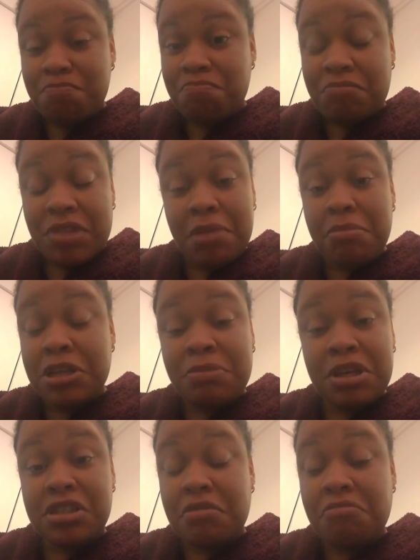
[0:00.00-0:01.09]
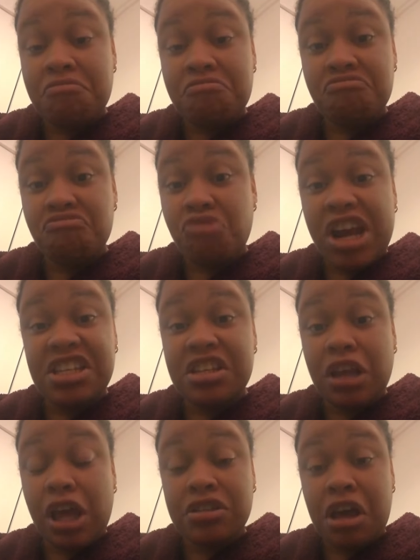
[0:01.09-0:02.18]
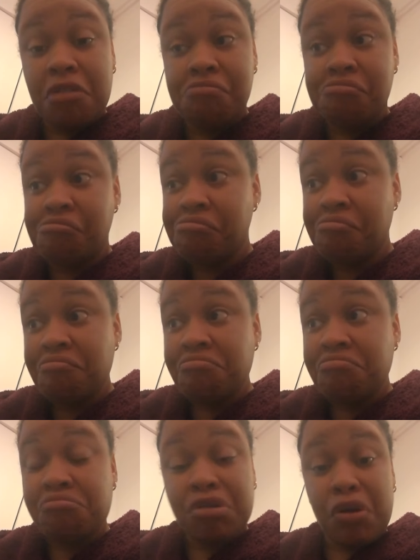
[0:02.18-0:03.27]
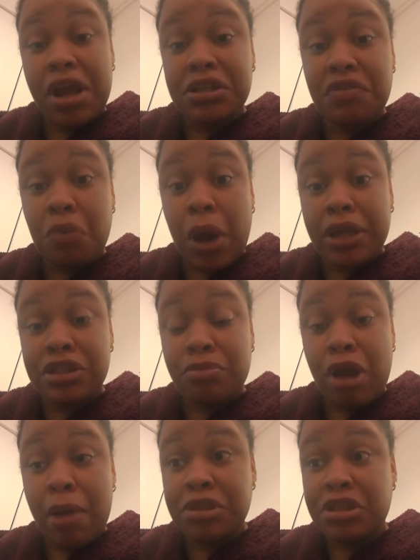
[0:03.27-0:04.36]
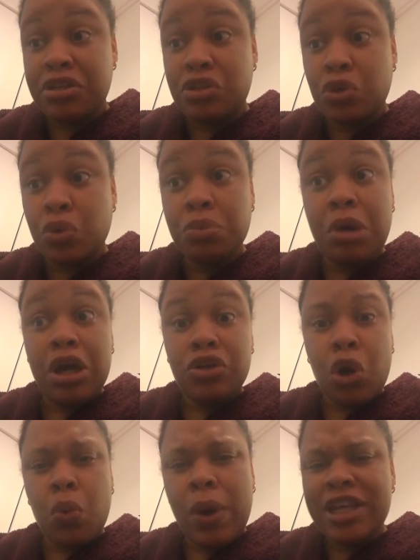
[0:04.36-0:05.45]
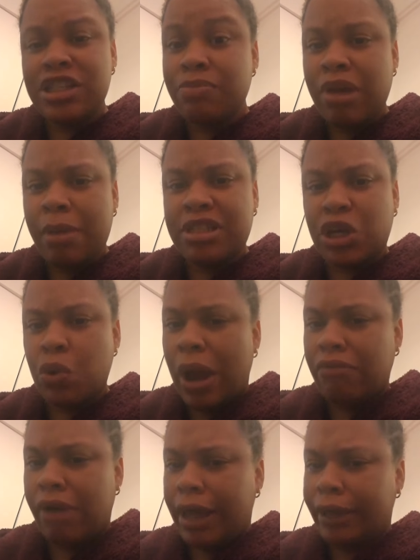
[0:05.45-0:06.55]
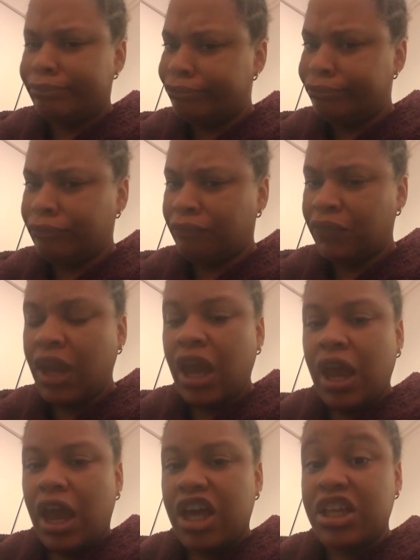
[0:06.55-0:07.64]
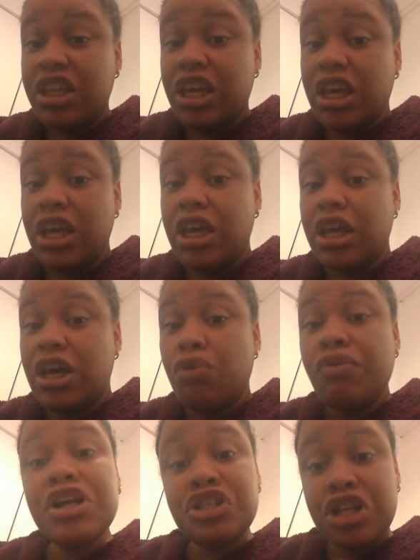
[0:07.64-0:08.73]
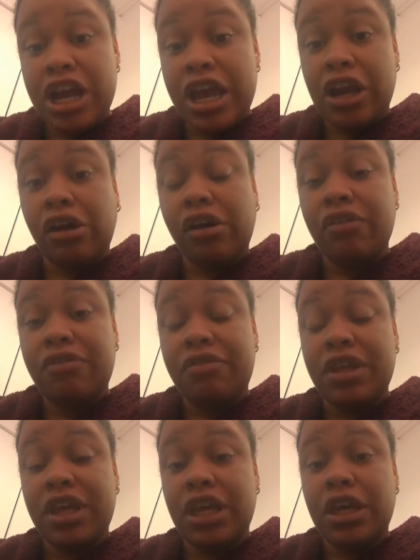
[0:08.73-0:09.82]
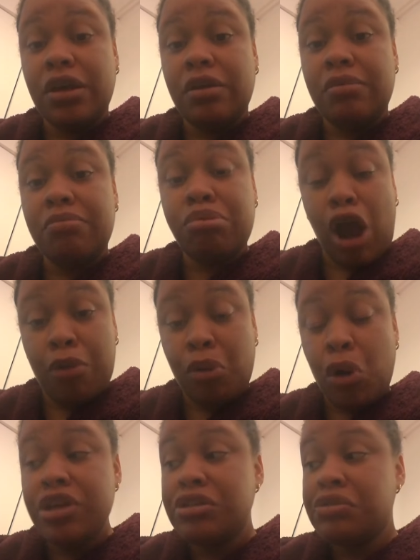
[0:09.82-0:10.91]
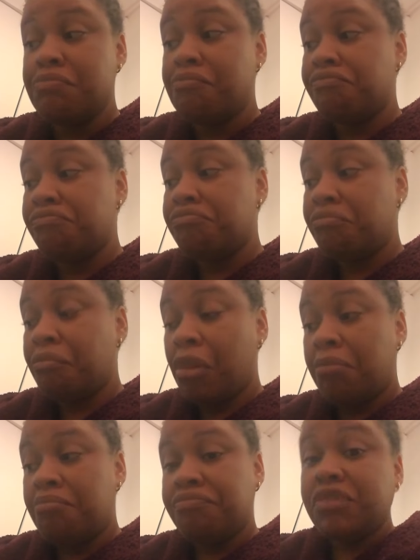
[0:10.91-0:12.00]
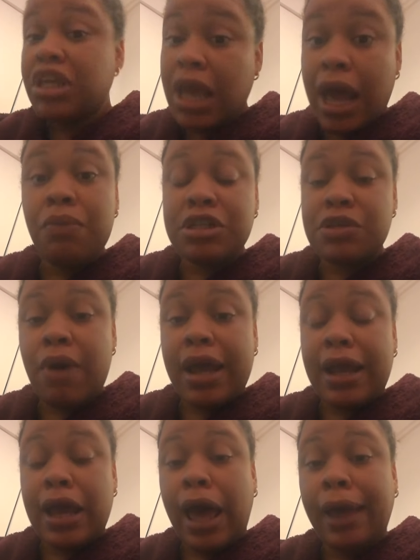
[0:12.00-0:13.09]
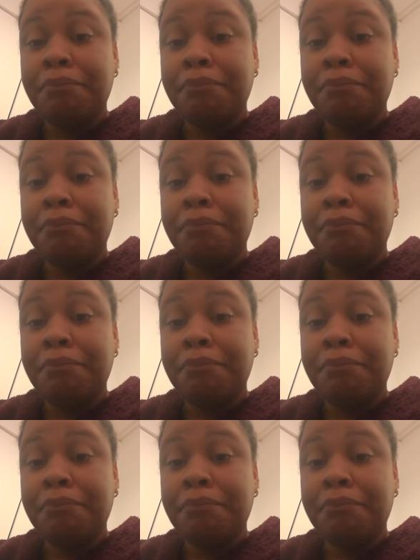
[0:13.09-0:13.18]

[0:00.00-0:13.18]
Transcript: There must be some racist, uh, some progressive white supremacists who don't white supremacy quite right. And the originator of the Proud Boys, yeah, it was a white guy